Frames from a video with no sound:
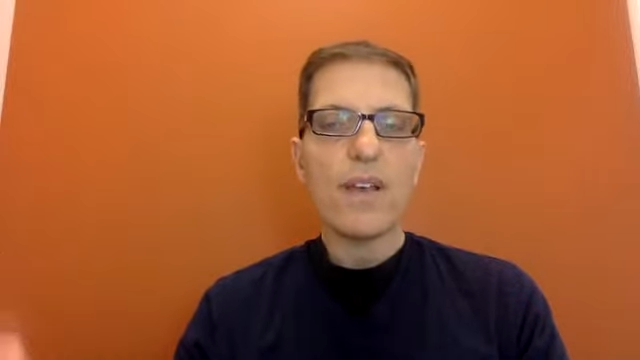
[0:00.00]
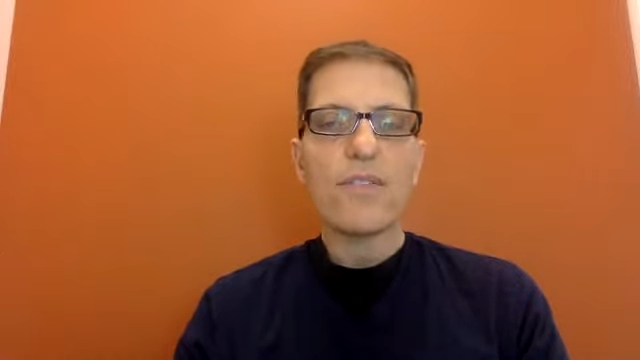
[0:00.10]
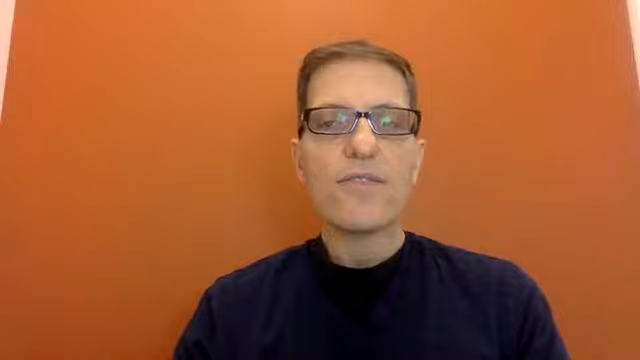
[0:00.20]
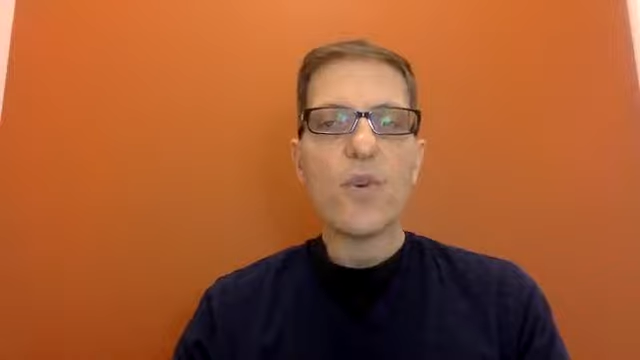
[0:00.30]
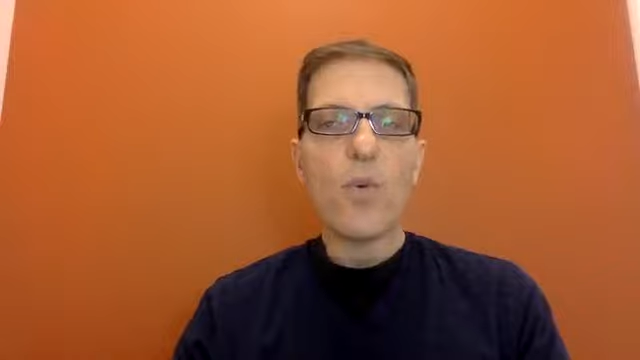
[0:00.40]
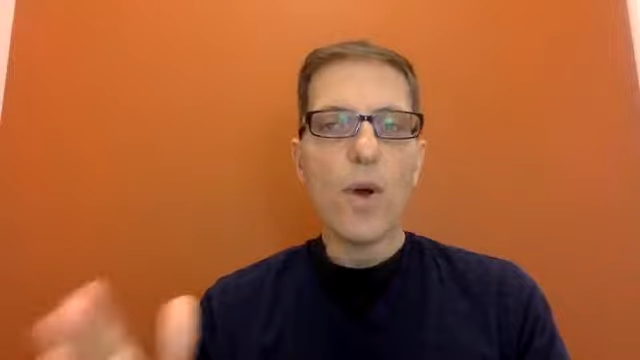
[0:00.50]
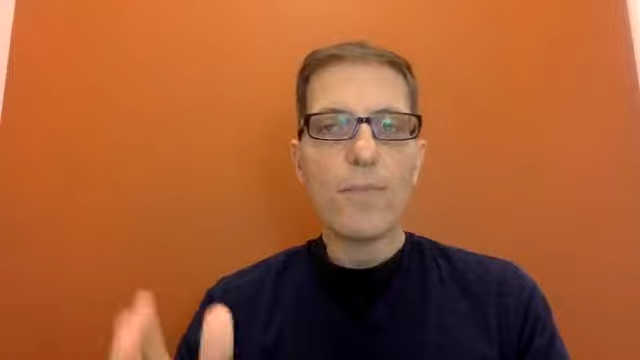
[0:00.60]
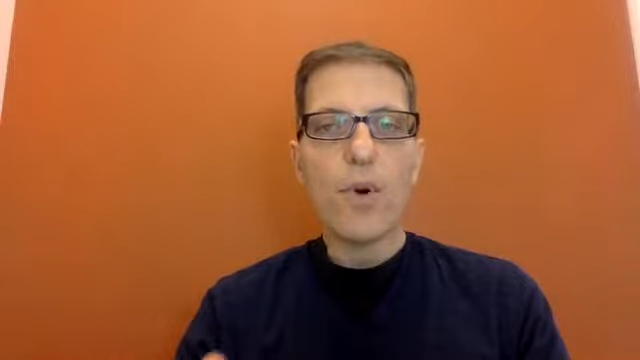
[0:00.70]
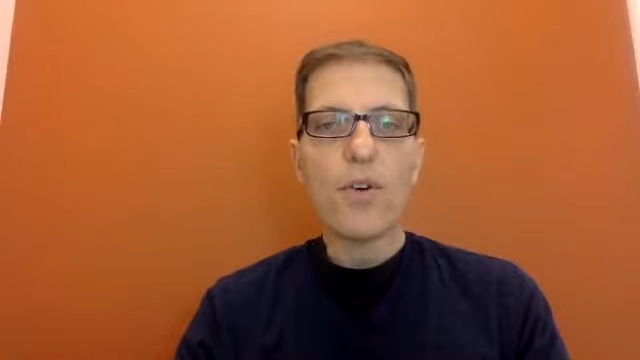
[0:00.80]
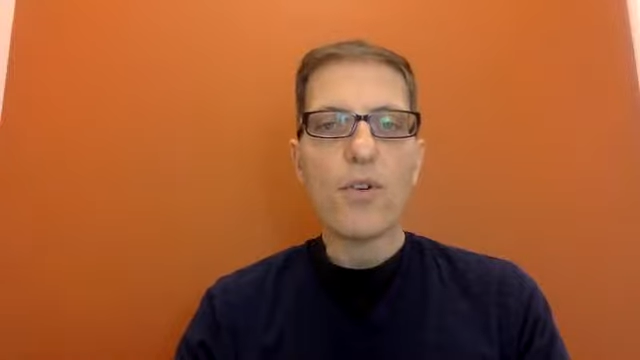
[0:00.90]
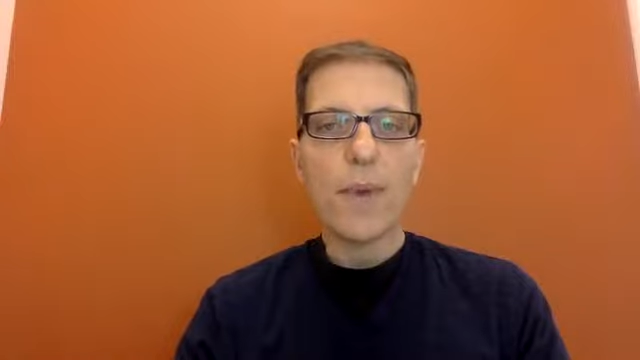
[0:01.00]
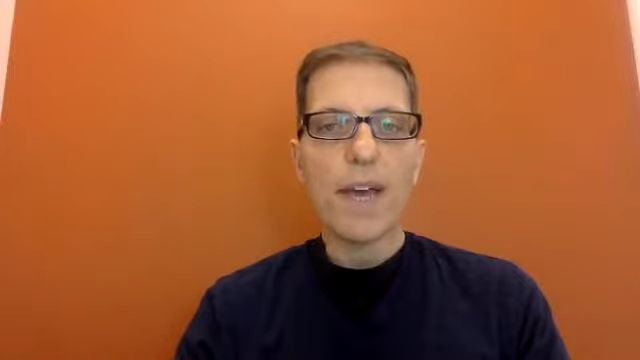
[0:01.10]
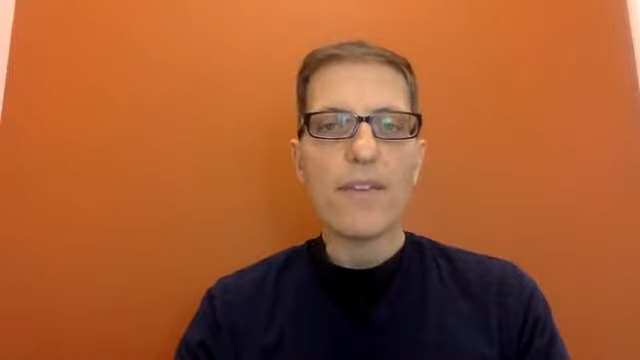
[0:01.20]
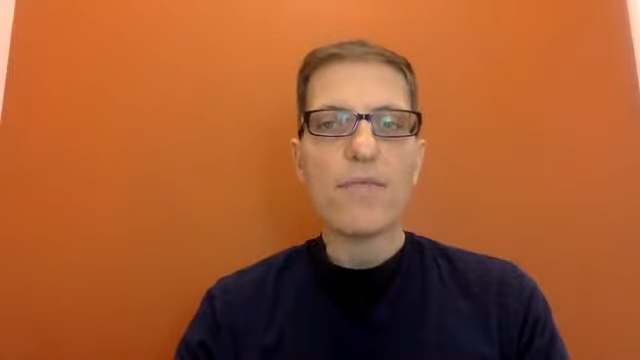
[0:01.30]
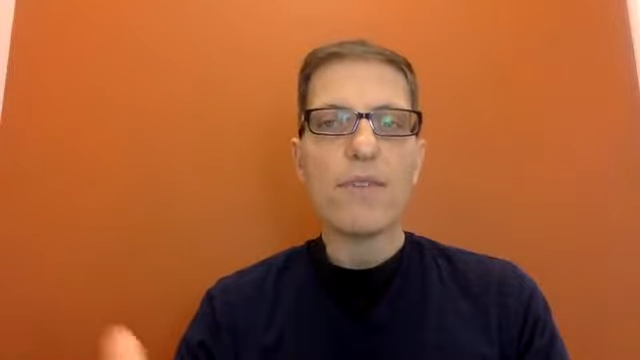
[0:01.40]
So 1 part
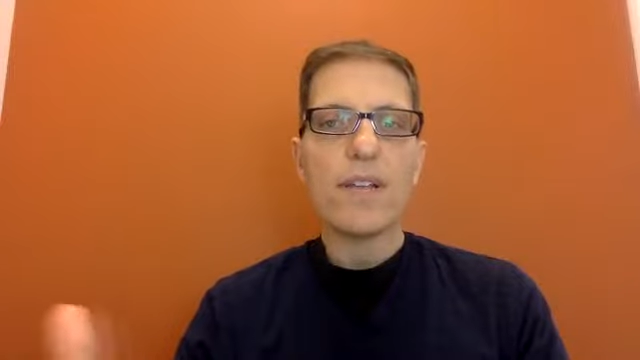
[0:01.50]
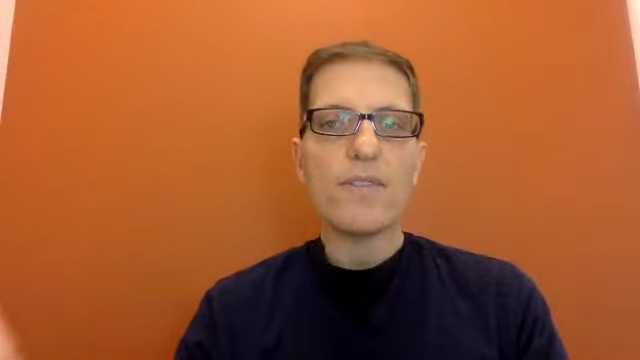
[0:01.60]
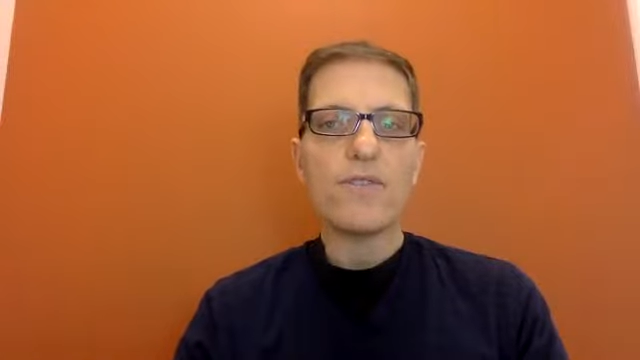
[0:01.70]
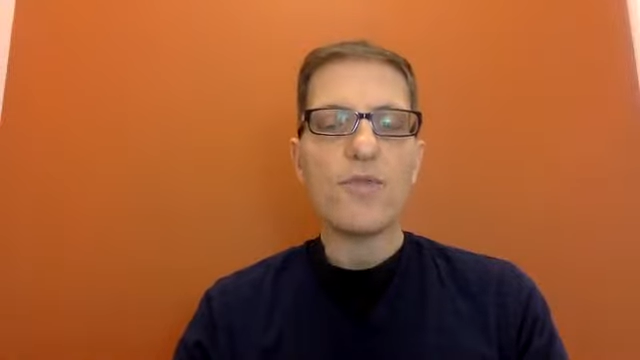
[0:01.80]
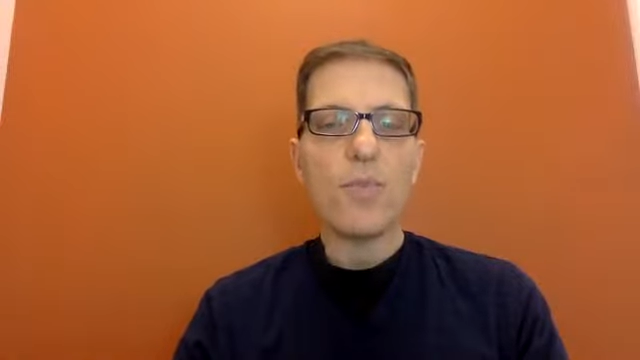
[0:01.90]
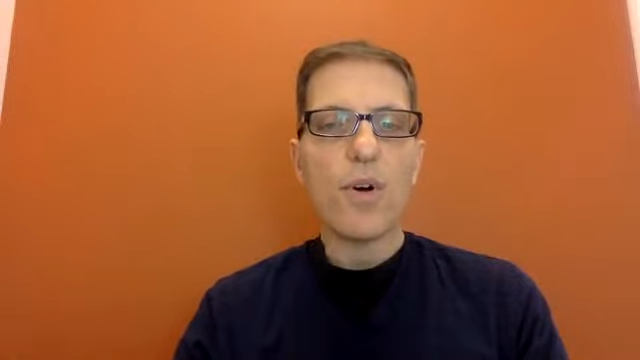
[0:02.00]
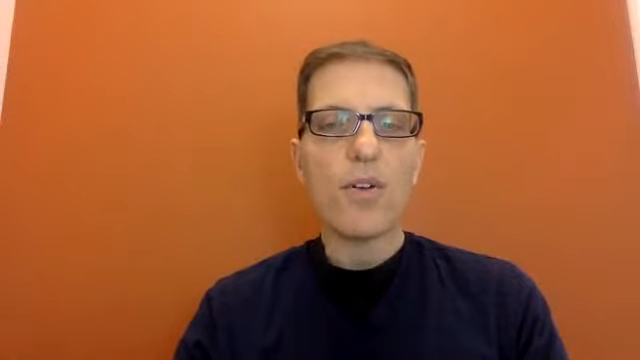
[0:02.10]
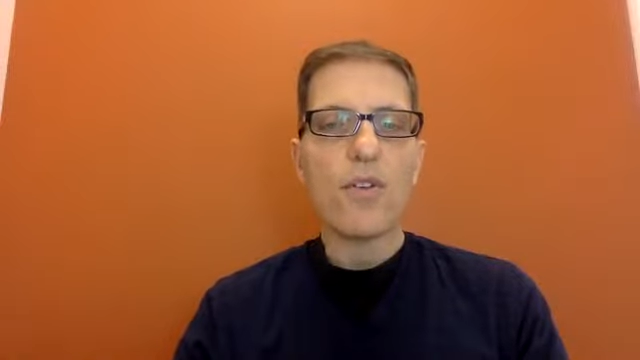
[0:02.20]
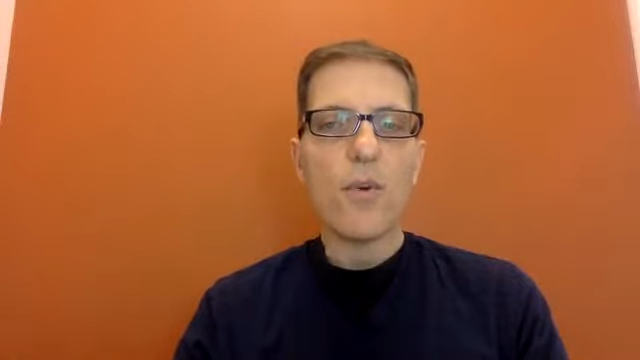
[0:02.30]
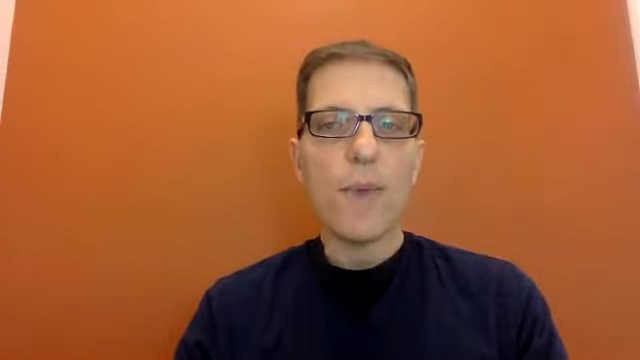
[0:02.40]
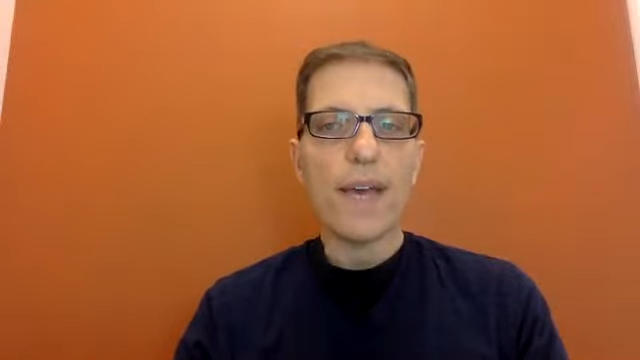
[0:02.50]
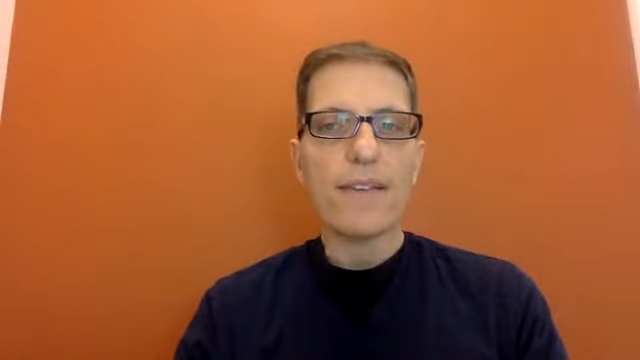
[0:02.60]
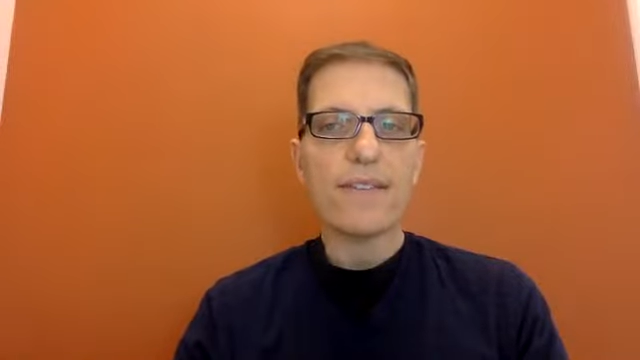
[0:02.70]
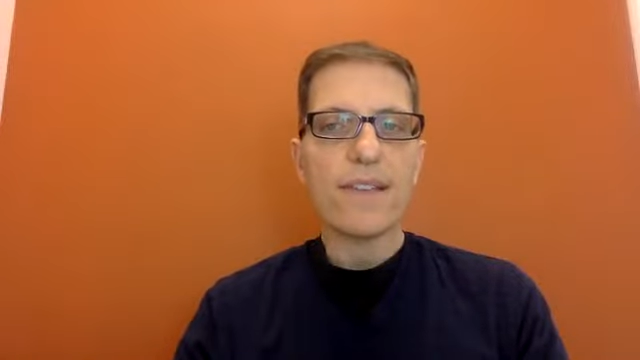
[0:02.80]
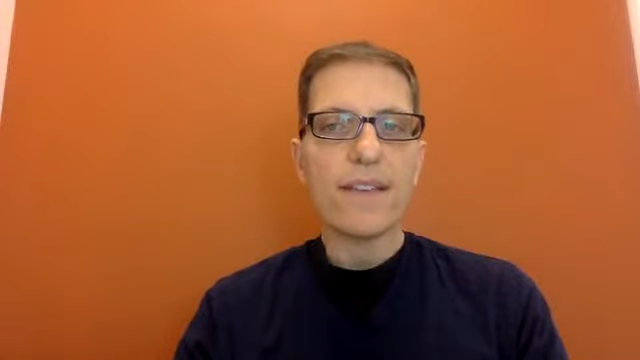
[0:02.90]
omega-3 to 2 part
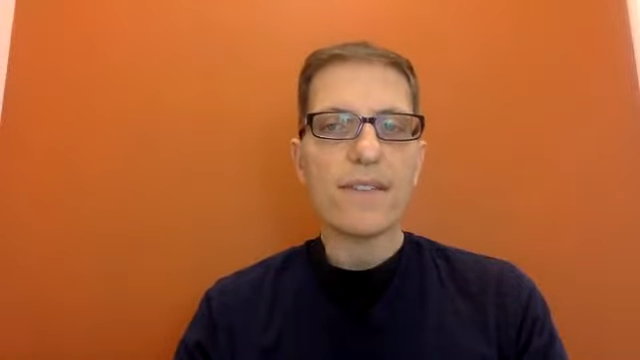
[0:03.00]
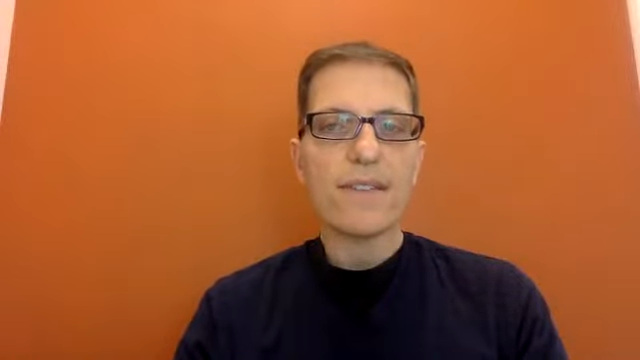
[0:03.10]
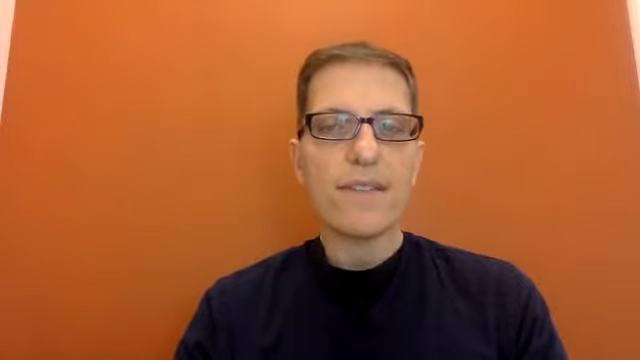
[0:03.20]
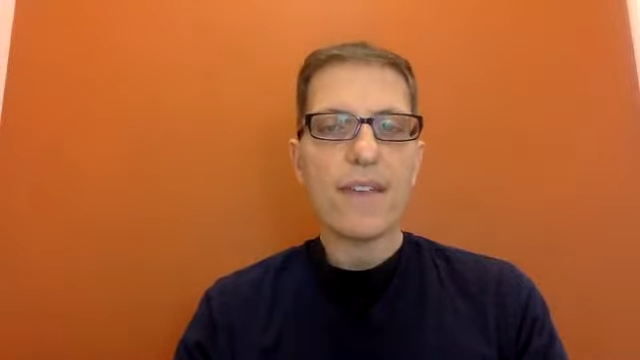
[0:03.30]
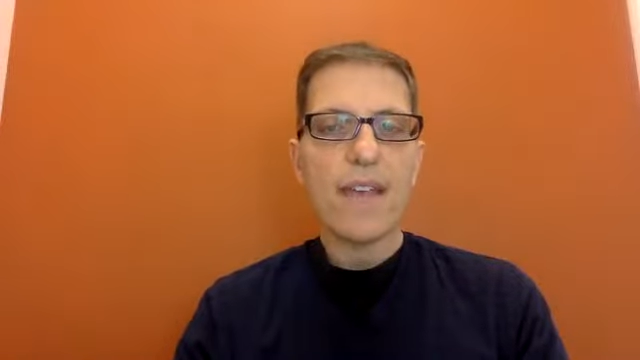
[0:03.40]
omega-6.